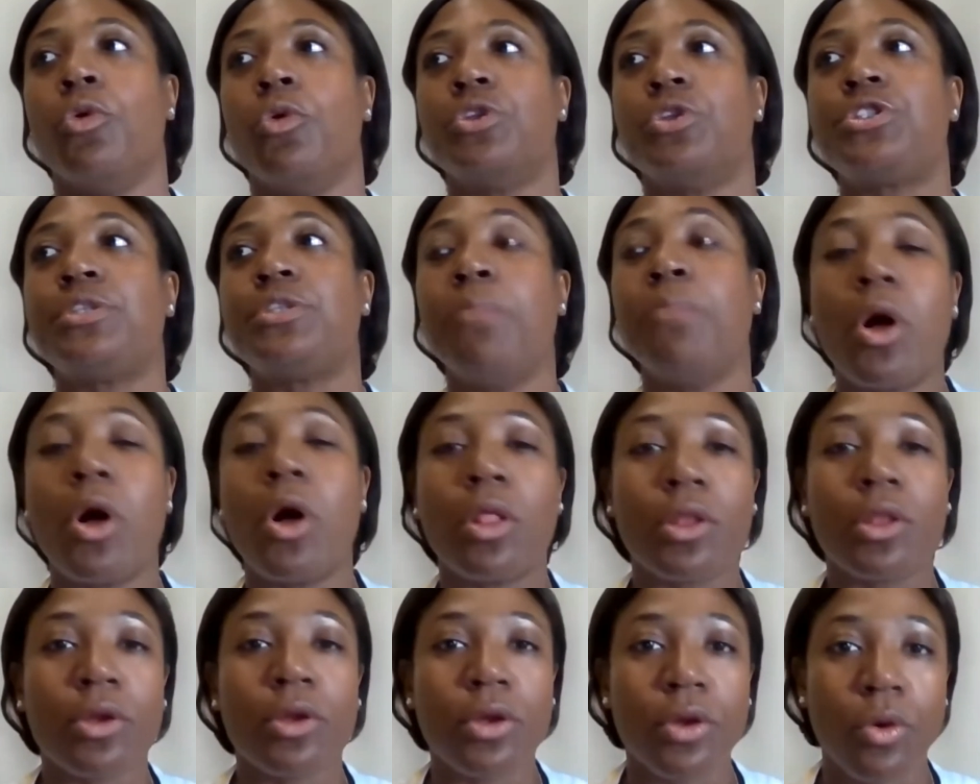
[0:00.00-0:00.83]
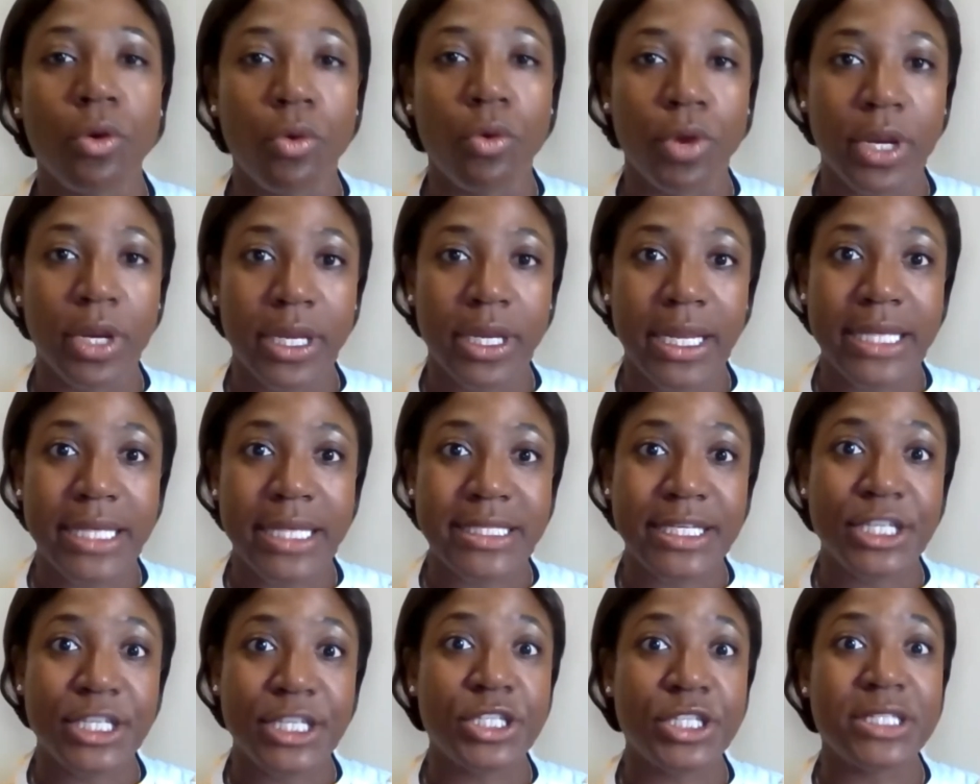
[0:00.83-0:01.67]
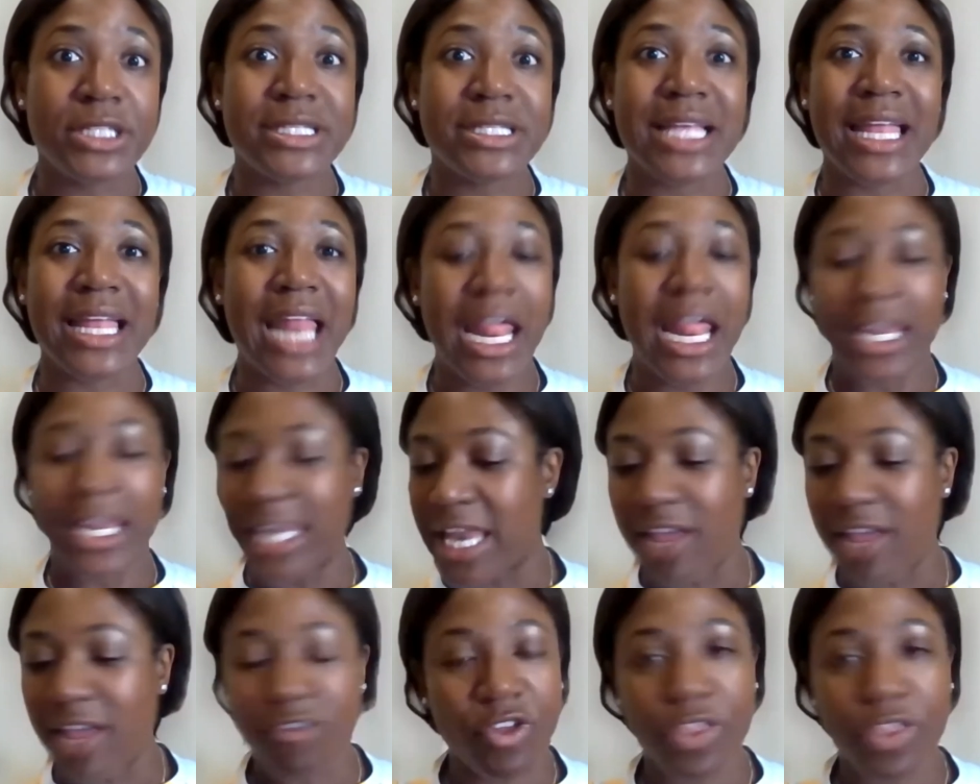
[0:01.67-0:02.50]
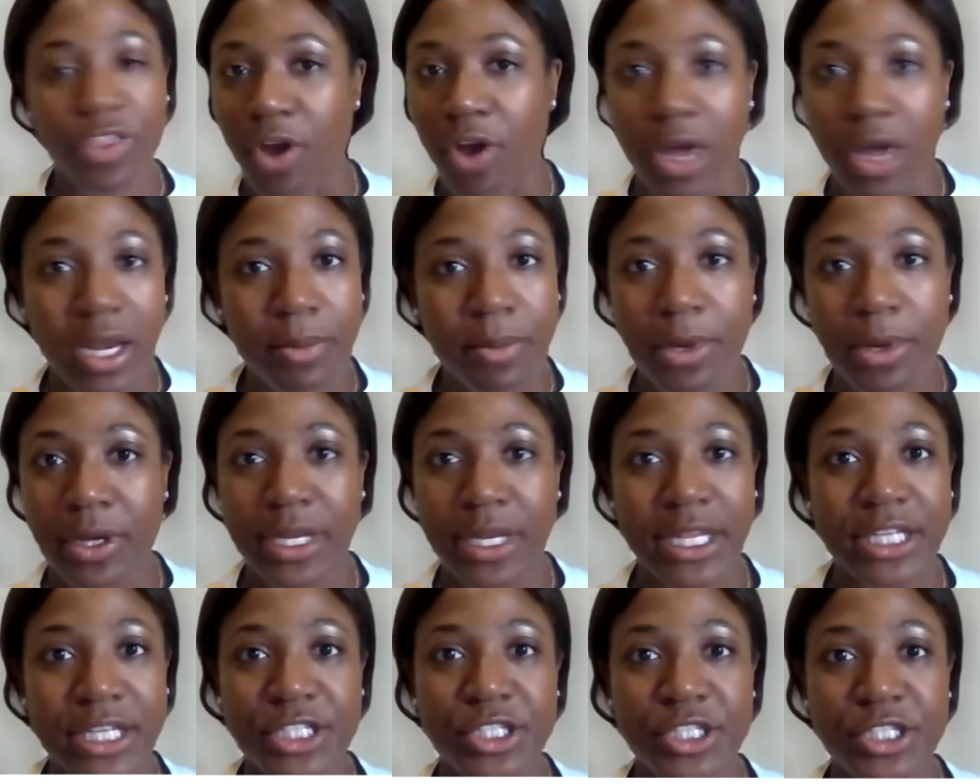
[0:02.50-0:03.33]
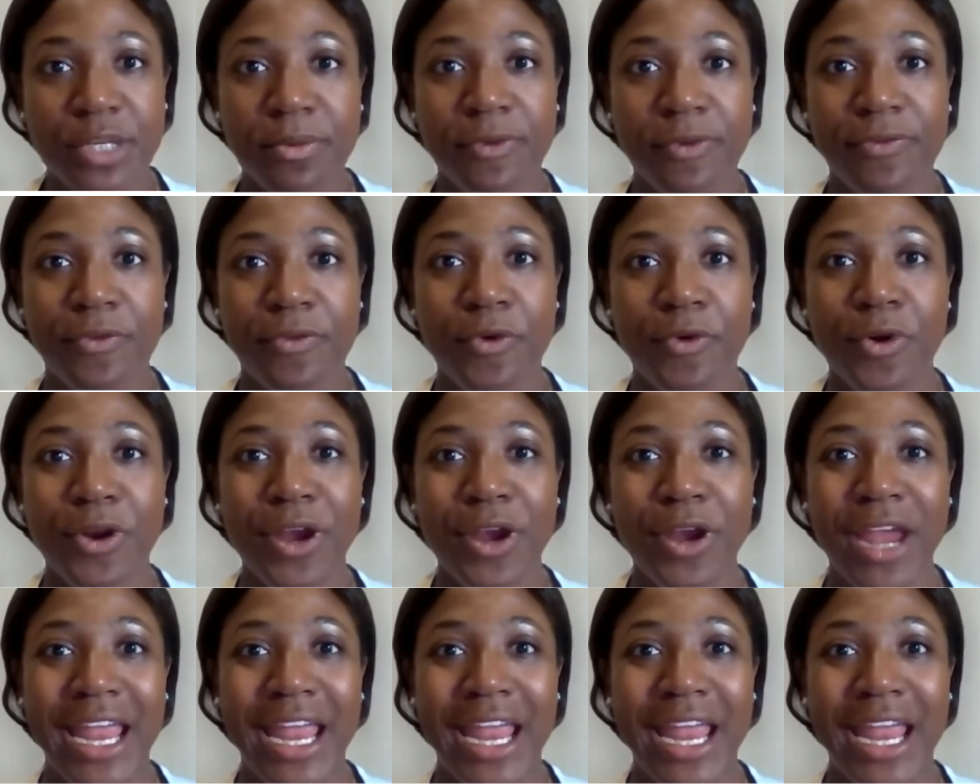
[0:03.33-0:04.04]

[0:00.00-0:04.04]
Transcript: Smaller organizations that had never thought about ESG before,